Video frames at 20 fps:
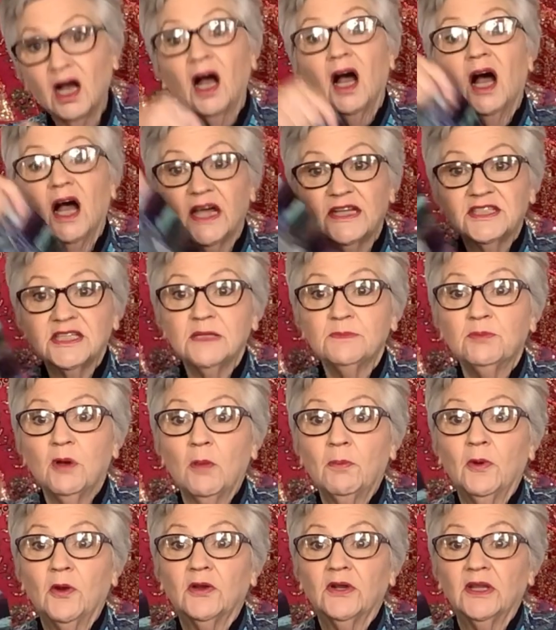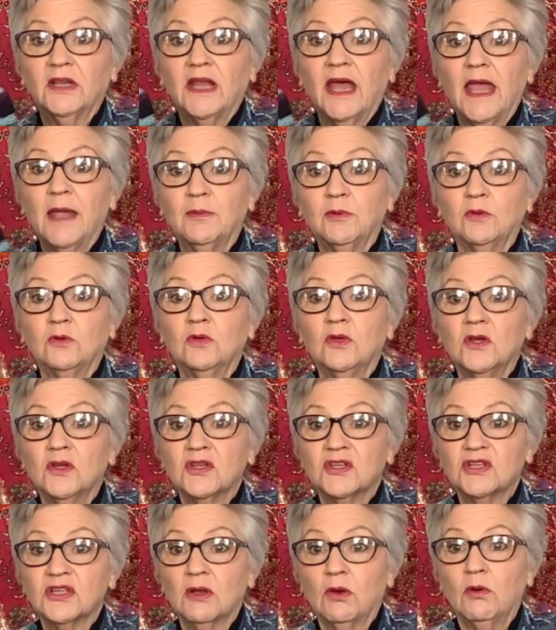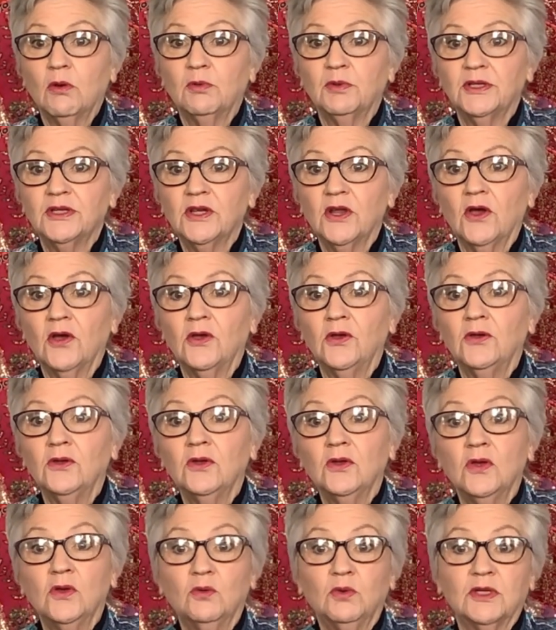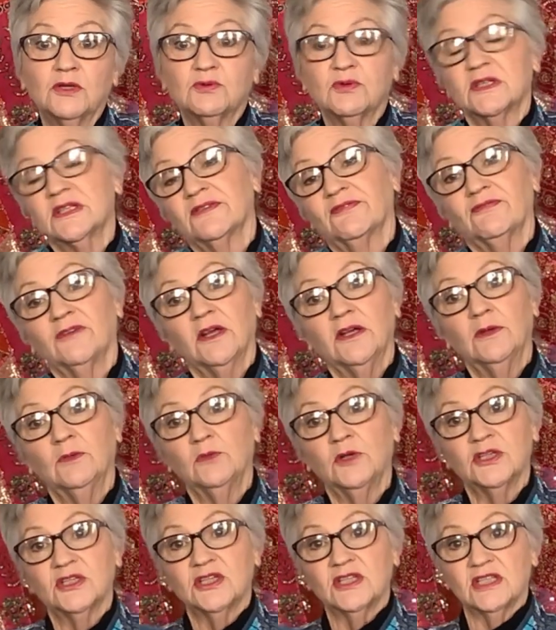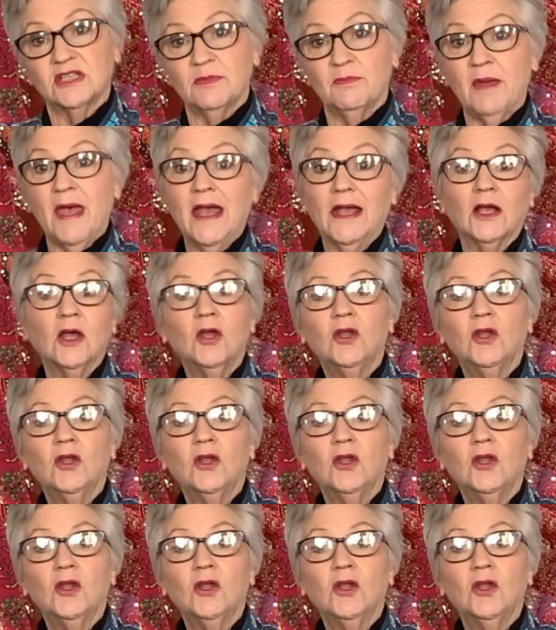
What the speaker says: I did pop on a label so I would know which was the front and which is the back.